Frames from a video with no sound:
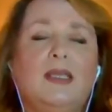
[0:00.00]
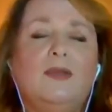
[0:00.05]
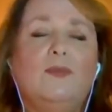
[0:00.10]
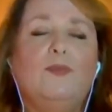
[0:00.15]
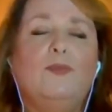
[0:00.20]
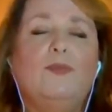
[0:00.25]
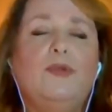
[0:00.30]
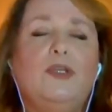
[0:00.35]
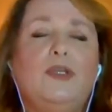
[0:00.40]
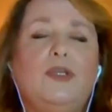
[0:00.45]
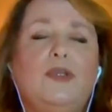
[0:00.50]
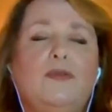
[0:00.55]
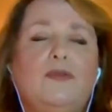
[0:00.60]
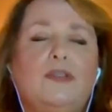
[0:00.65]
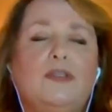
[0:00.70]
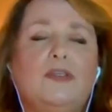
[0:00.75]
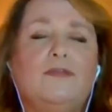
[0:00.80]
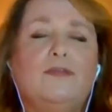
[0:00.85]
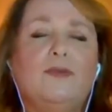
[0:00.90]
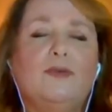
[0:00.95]

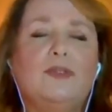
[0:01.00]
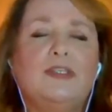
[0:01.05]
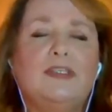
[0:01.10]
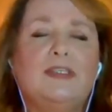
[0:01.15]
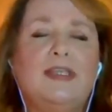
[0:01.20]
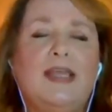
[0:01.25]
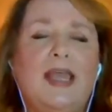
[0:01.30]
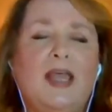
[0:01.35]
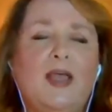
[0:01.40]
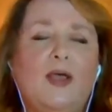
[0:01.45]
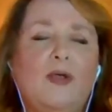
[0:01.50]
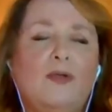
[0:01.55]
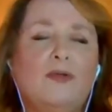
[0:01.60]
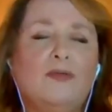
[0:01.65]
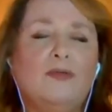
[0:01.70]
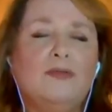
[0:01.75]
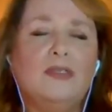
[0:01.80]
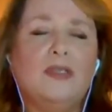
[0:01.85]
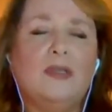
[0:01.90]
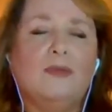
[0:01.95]
Beautiful
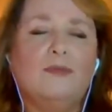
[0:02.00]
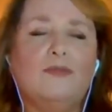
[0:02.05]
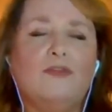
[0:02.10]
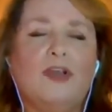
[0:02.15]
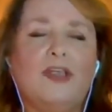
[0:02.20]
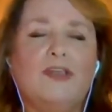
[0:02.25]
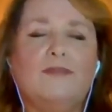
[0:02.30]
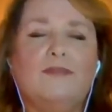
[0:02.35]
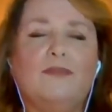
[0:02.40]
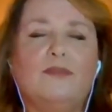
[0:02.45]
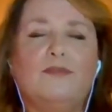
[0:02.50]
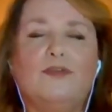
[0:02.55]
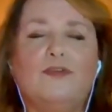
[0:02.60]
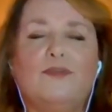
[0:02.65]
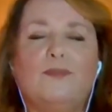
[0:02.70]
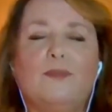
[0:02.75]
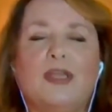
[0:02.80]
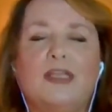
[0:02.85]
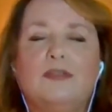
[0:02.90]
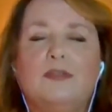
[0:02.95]
sounds. I'm grateful for
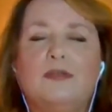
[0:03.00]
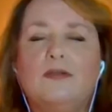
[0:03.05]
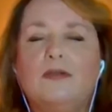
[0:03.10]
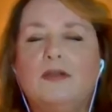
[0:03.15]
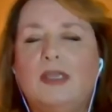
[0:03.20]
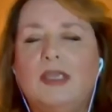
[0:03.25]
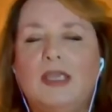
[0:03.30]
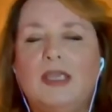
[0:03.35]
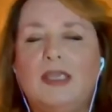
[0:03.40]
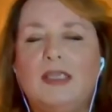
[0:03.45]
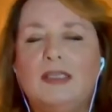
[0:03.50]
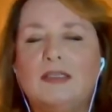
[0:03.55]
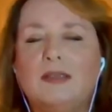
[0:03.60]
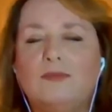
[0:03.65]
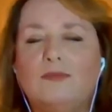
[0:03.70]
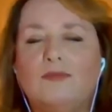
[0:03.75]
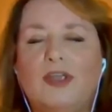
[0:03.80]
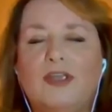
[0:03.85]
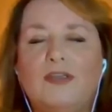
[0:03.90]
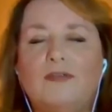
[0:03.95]
my doggies.
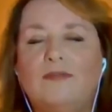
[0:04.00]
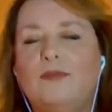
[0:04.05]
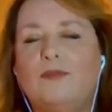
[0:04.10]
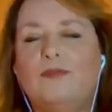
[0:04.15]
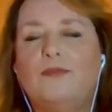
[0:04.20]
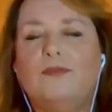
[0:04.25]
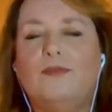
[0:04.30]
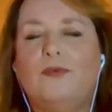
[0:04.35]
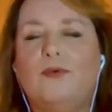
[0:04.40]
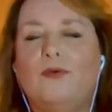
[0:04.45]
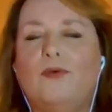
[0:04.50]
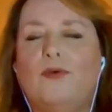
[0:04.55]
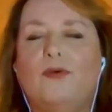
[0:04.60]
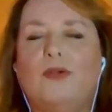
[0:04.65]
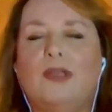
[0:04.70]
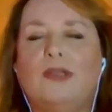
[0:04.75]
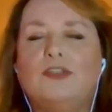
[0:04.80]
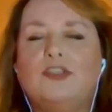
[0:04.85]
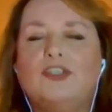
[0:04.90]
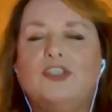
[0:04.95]
I'm grateful for
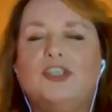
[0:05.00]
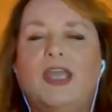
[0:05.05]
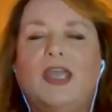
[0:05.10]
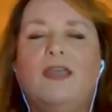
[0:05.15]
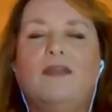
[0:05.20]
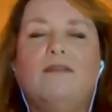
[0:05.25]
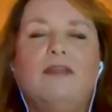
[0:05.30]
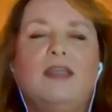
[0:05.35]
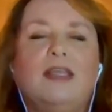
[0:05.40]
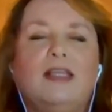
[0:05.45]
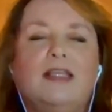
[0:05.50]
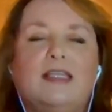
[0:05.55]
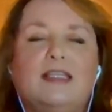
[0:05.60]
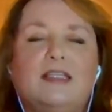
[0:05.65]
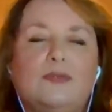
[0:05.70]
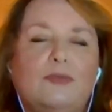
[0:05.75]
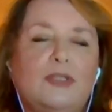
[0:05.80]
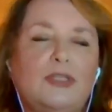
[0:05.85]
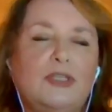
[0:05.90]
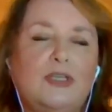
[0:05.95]
sharing
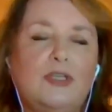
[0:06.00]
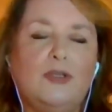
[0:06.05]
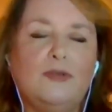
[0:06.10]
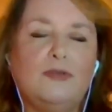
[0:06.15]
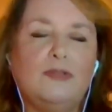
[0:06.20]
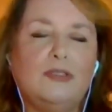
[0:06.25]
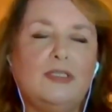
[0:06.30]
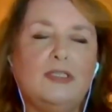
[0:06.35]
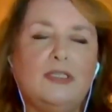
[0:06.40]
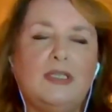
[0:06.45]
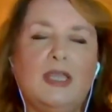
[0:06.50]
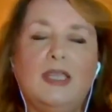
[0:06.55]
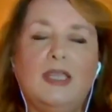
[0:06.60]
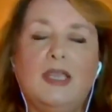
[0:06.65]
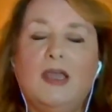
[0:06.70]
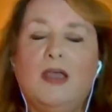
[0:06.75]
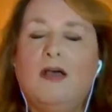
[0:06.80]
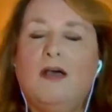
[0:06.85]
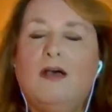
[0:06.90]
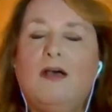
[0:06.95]
this with you today.
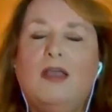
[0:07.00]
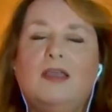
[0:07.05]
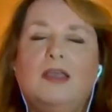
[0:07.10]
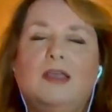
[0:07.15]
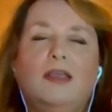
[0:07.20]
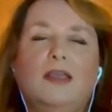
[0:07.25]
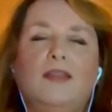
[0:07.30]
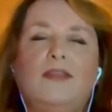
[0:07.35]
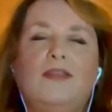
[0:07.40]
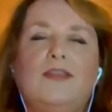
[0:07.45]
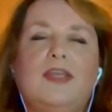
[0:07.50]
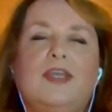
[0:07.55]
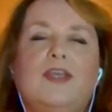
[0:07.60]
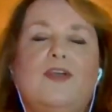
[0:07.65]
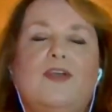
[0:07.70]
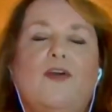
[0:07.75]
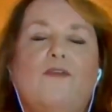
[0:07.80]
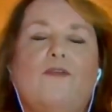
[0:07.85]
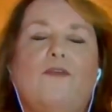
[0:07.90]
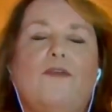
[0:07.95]
I can think
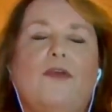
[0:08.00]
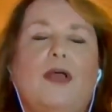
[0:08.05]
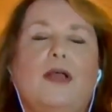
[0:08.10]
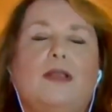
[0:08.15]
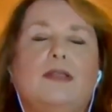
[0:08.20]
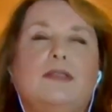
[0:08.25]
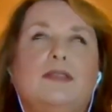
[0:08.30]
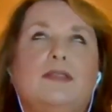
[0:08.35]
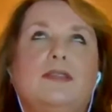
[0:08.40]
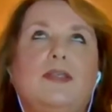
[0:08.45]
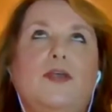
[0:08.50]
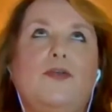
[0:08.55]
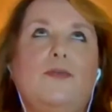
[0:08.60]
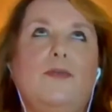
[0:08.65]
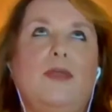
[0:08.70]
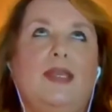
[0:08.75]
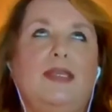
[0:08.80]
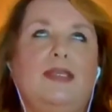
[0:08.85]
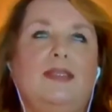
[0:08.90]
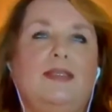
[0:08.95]
of so
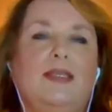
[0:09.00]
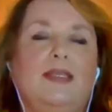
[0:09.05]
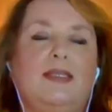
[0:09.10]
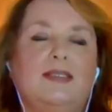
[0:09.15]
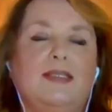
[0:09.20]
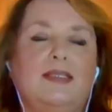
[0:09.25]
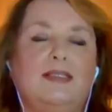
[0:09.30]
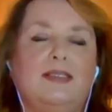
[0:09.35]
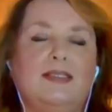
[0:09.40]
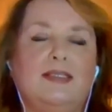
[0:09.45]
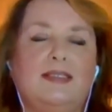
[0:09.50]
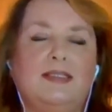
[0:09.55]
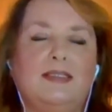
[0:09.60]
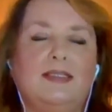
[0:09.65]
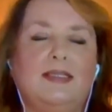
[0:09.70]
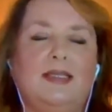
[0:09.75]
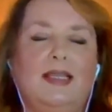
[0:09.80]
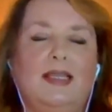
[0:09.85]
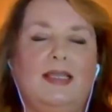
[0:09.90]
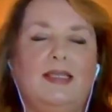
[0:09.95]
many things
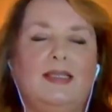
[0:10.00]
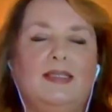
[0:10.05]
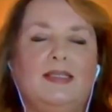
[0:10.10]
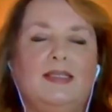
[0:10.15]
instantly.